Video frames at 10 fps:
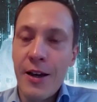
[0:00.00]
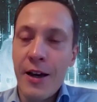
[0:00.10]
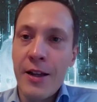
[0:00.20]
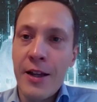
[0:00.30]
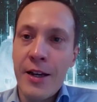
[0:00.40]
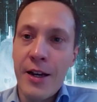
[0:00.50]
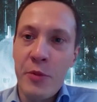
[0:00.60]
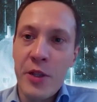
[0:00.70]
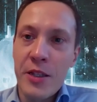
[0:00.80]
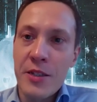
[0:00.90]
ended
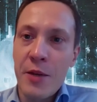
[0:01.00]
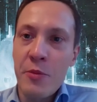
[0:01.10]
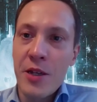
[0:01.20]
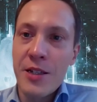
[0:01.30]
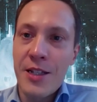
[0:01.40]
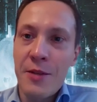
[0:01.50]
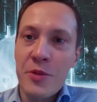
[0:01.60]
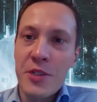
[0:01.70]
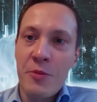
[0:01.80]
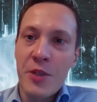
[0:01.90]
up in the
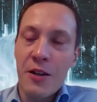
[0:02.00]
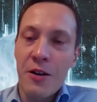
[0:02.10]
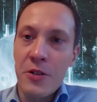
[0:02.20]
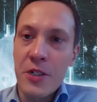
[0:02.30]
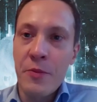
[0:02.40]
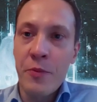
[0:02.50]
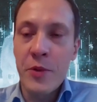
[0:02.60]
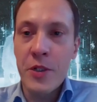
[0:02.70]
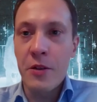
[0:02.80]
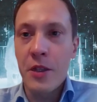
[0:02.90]
same technology.
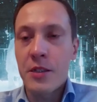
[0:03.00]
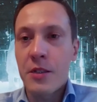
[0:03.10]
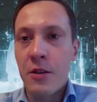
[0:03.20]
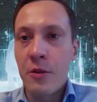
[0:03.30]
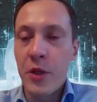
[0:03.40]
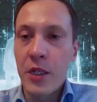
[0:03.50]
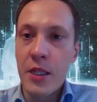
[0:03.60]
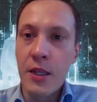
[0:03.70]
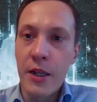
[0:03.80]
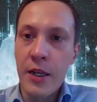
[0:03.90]
So that's going to be
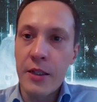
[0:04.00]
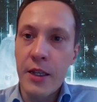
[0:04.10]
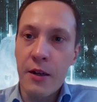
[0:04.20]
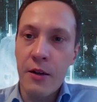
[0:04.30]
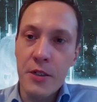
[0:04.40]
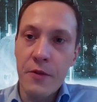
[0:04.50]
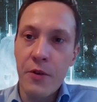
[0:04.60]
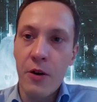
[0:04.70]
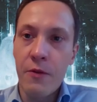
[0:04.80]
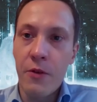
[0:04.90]
the leading technology
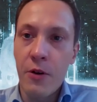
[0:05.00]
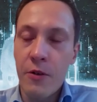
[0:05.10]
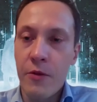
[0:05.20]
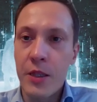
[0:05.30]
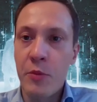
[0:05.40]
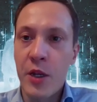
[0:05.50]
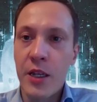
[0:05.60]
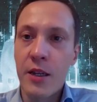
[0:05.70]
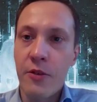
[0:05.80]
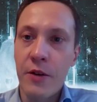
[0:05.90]
for quite
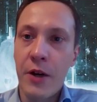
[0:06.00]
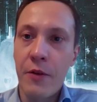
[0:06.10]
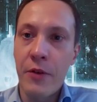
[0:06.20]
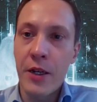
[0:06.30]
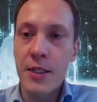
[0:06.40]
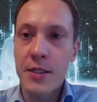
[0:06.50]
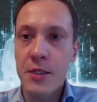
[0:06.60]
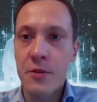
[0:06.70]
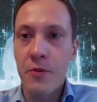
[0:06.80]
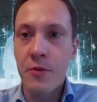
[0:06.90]
many green
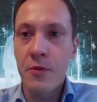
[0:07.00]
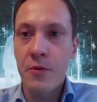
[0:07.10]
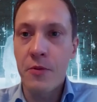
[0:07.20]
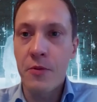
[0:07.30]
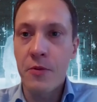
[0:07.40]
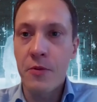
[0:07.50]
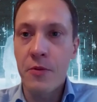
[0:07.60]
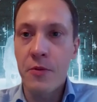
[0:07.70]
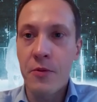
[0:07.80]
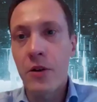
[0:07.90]
environmentalists when
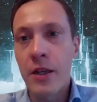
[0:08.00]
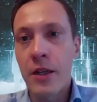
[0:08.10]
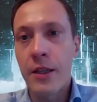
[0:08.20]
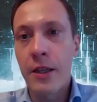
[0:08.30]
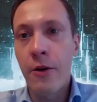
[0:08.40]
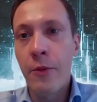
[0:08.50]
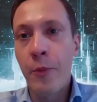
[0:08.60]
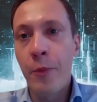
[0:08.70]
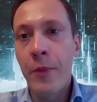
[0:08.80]
they eventually get there.